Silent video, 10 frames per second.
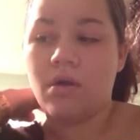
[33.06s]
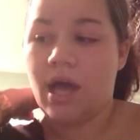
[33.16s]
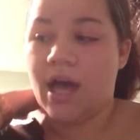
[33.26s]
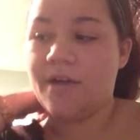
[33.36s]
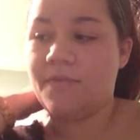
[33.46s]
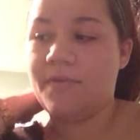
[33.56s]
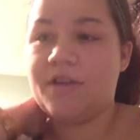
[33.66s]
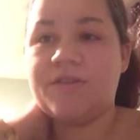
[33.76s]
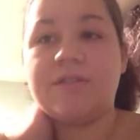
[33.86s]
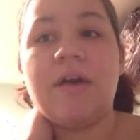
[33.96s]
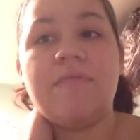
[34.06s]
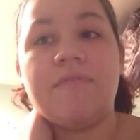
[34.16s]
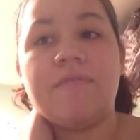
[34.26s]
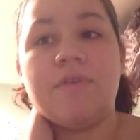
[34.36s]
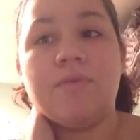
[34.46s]
how to prepare yourself
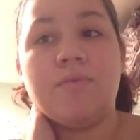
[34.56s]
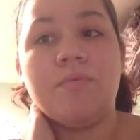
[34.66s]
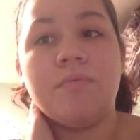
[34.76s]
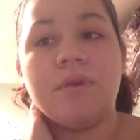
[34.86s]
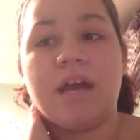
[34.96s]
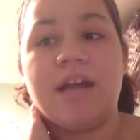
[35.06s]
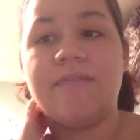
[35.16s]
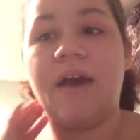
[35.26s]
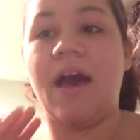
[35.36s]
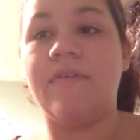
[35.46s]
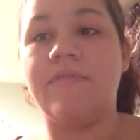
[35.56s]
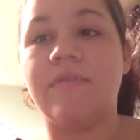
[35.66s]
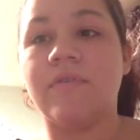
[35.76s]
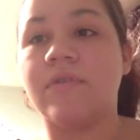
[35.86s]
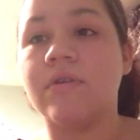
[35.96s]
if you kind of have
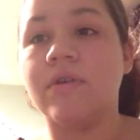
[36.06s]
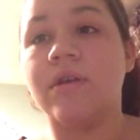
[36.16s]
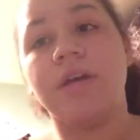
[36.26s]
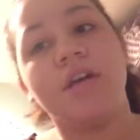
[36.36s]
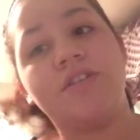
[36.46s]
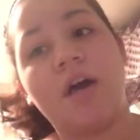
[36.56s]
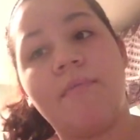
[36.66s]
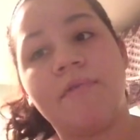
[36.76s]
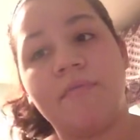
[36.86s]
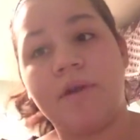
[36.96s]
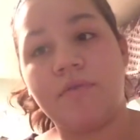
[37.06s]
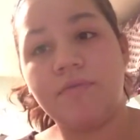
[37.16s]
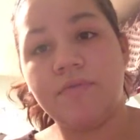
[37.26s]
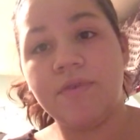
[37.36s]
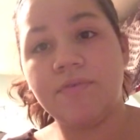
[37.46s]
a job in the
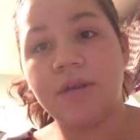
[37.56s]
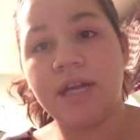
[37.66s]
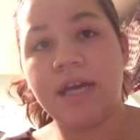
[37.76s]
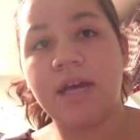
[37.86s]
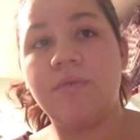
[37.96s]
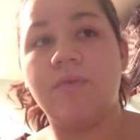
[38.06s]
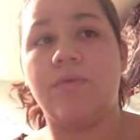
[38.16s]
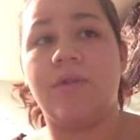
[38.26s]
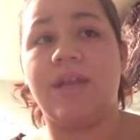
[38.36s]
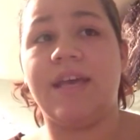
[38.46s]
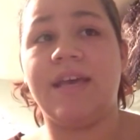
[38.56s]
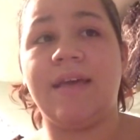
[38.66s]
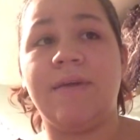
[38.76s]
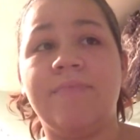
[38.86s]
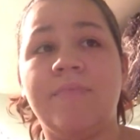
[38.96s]
medical field right now, or
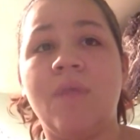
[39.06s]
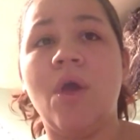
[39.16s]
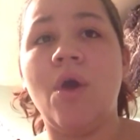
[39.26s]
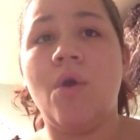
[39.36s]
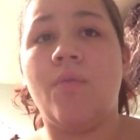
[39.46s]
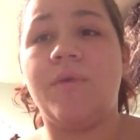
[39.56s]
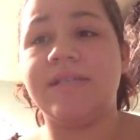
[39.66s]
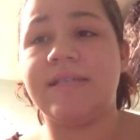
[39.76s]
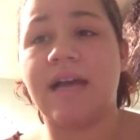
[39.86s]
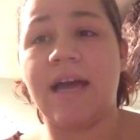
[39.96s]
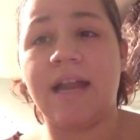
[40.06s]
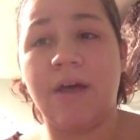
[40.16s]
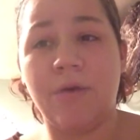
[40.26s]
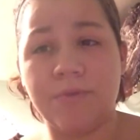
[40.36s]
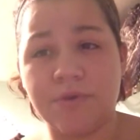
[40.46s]
like ways to kind of
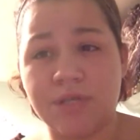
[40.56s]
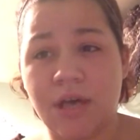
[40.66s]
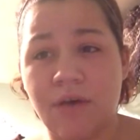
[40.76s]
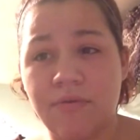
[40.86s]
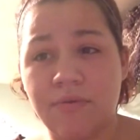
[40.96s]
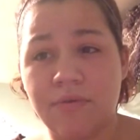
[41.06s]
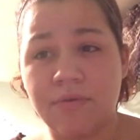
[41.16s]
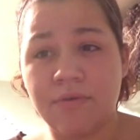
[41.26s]
help yourself,